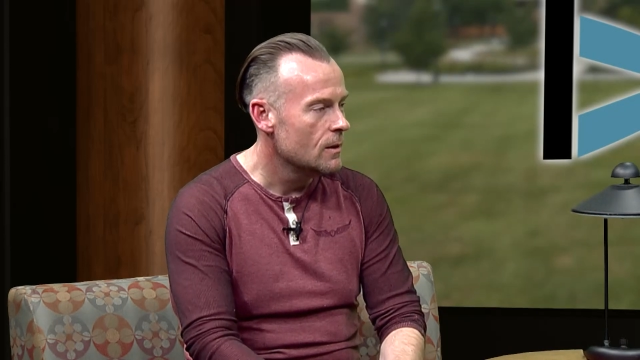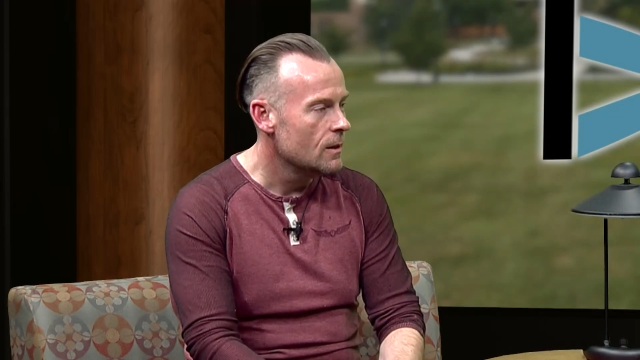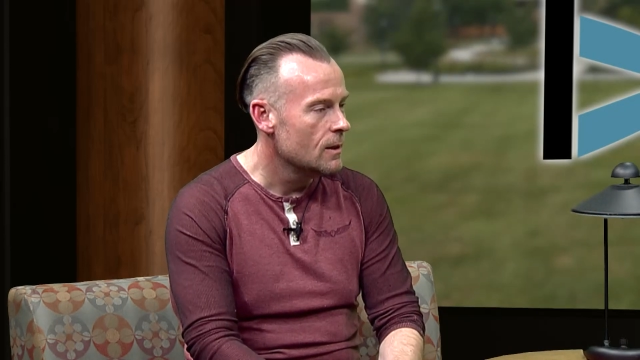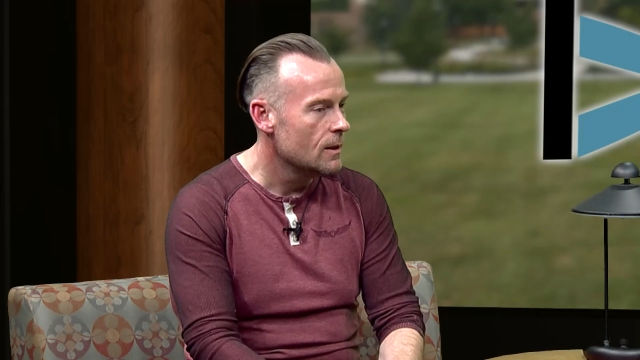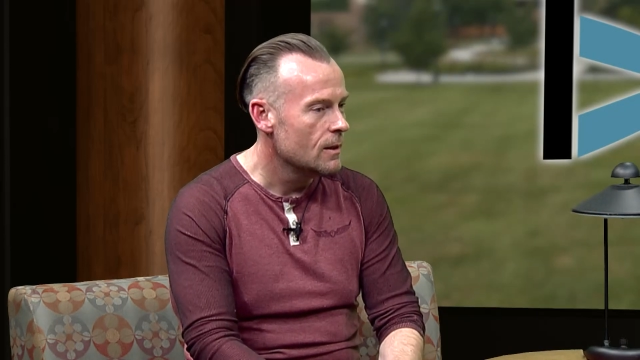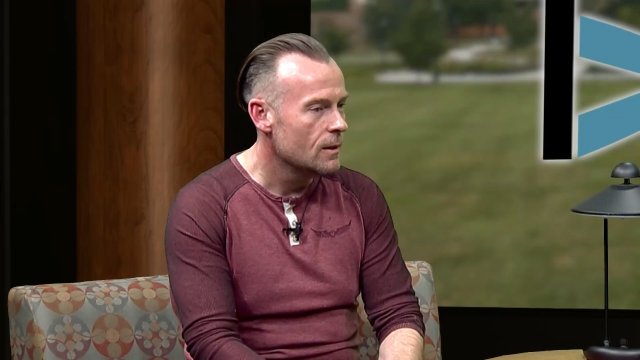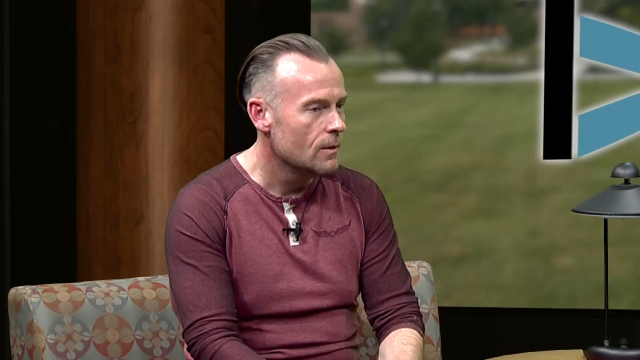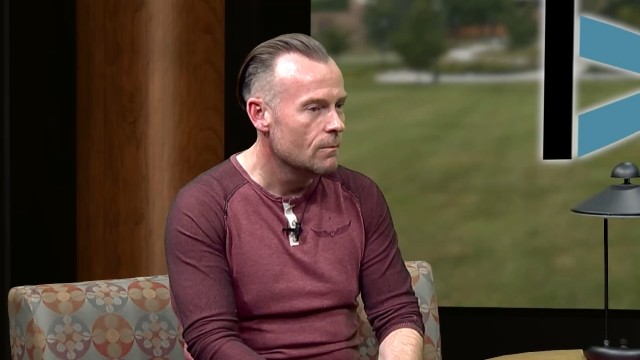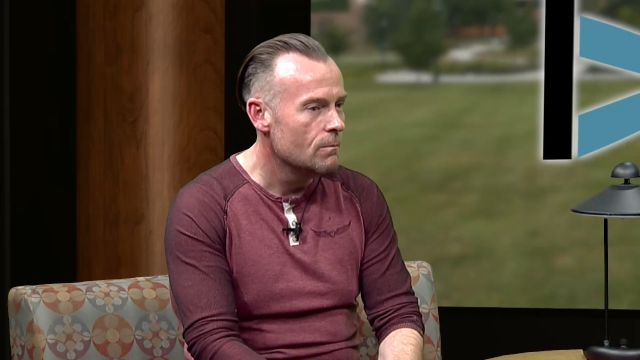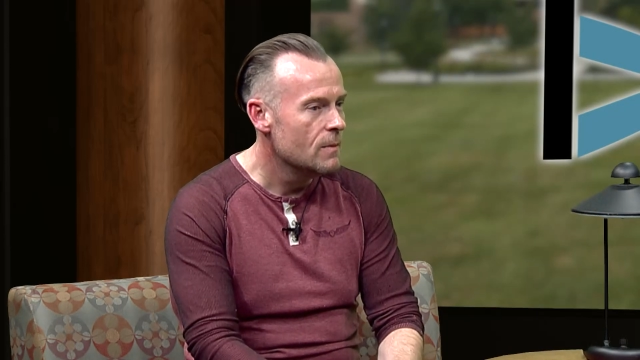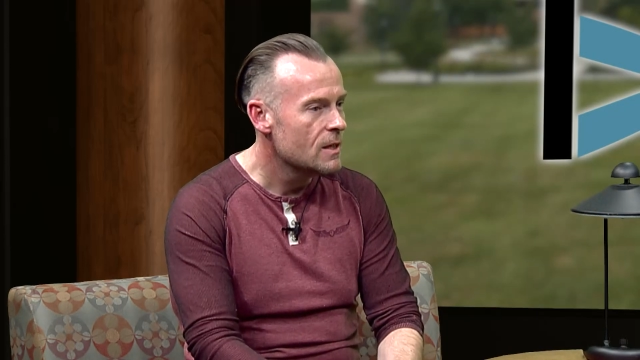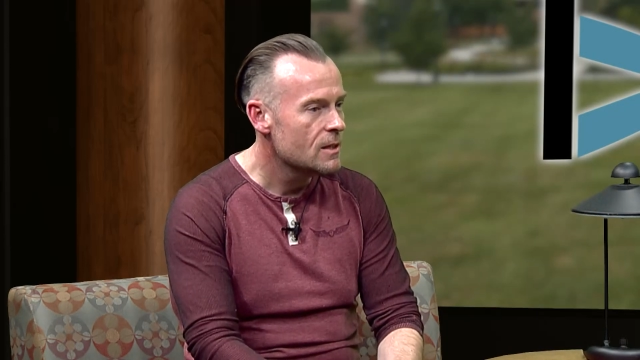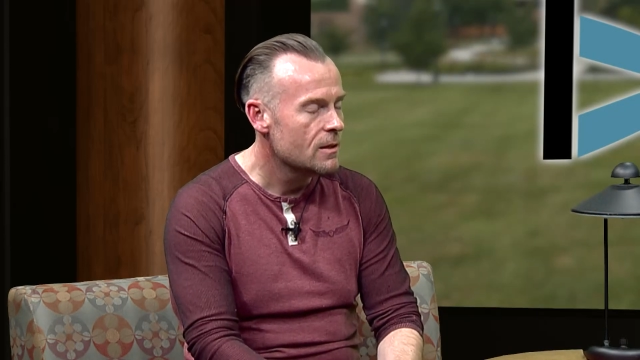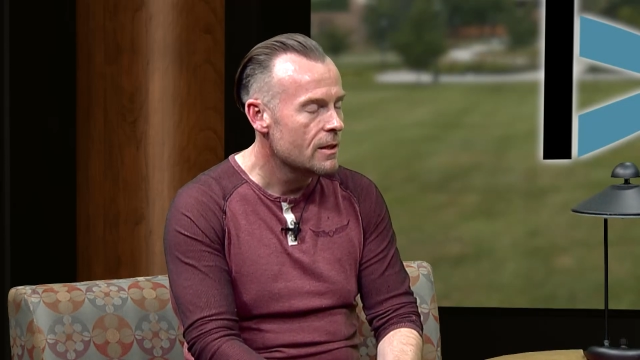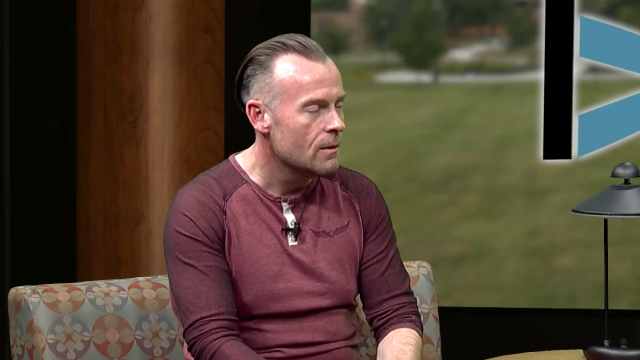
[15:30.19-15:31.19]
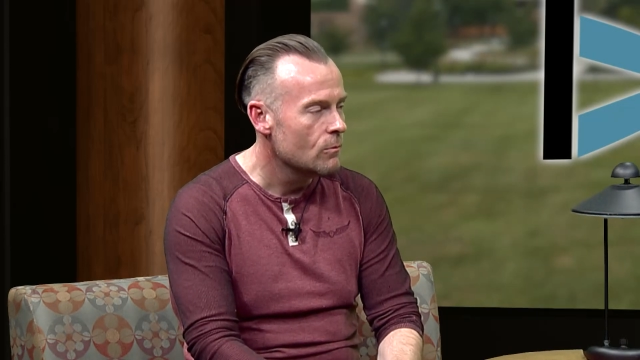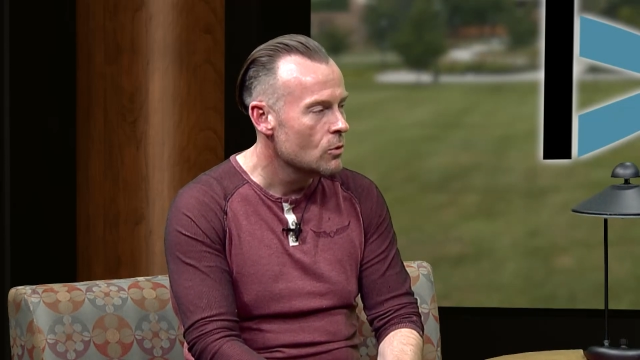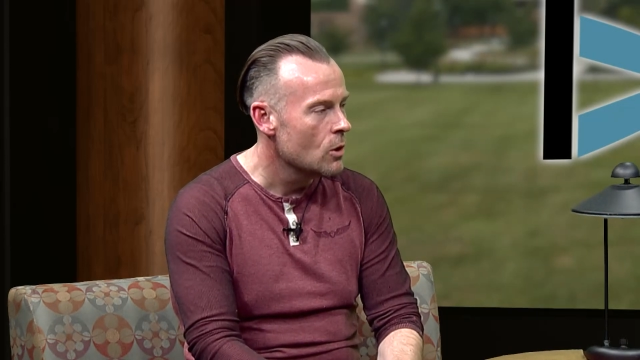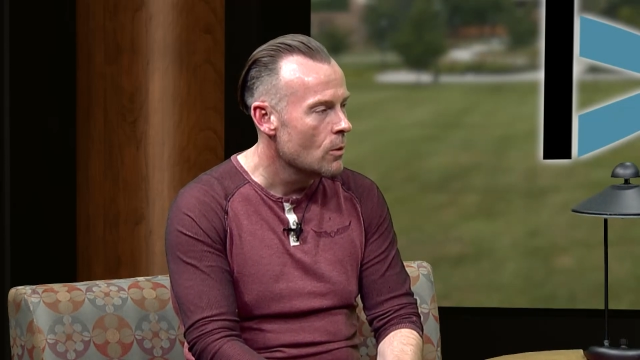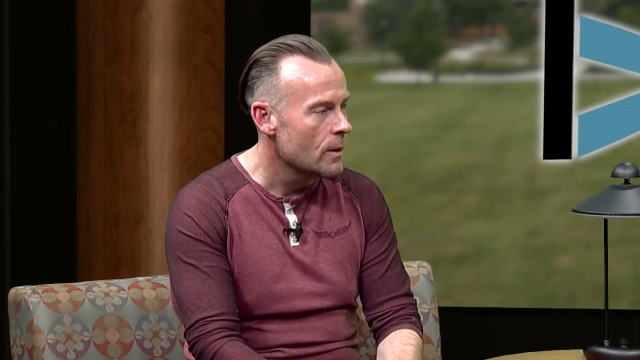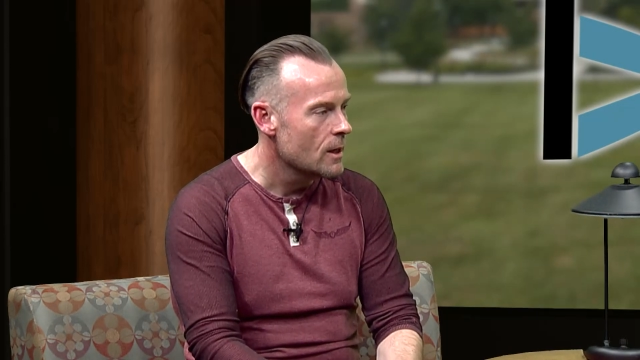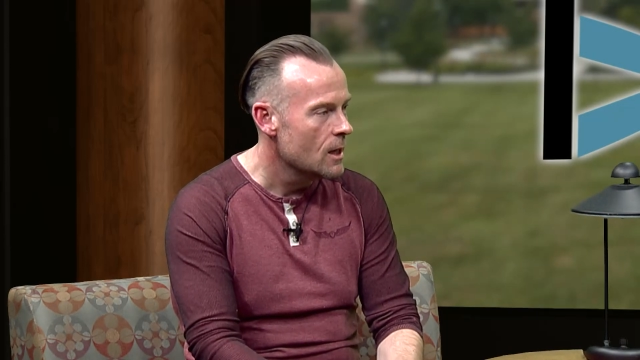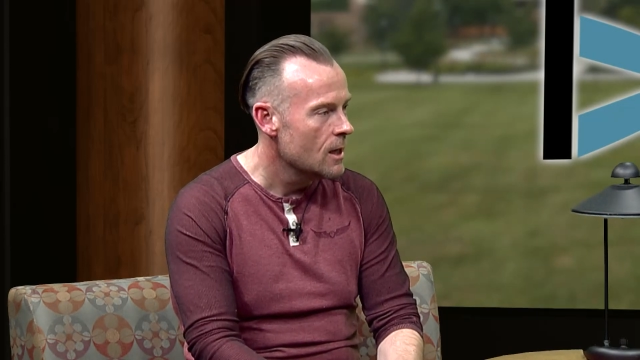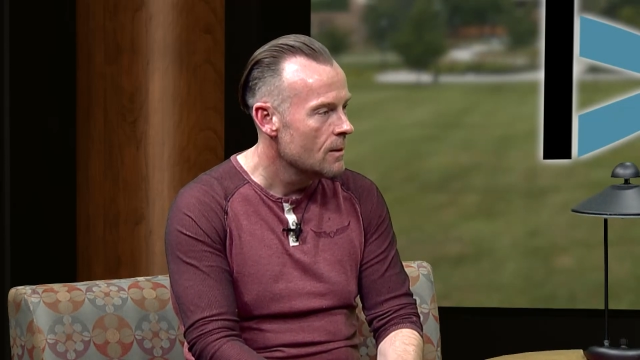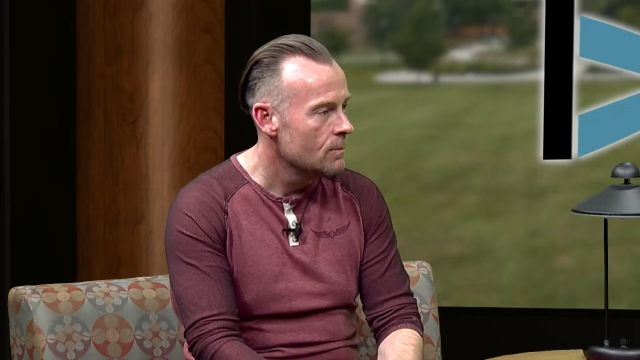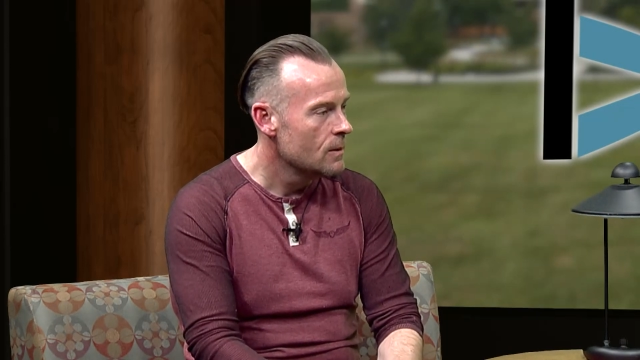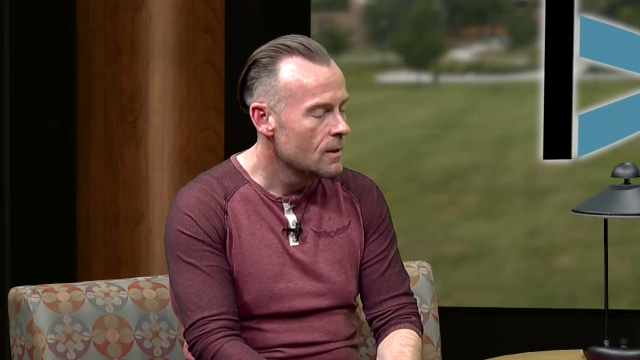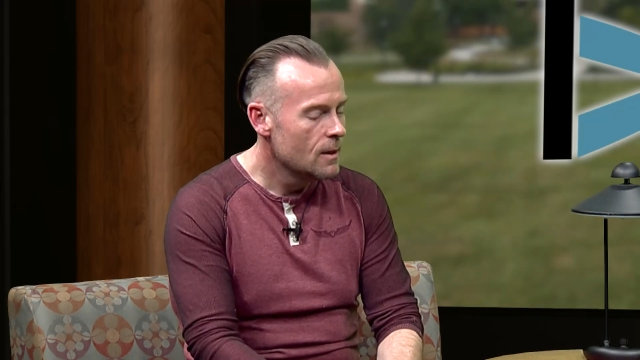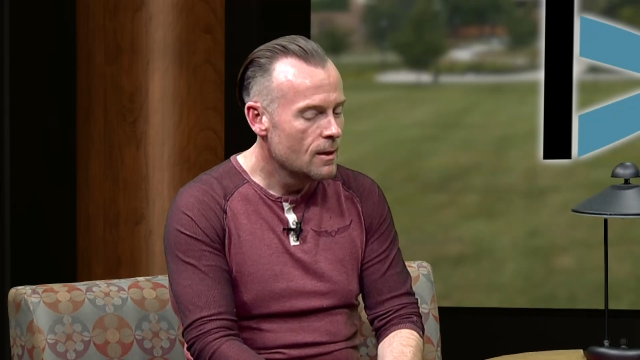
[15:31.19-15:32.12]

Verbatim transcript: uh, miss them growing up.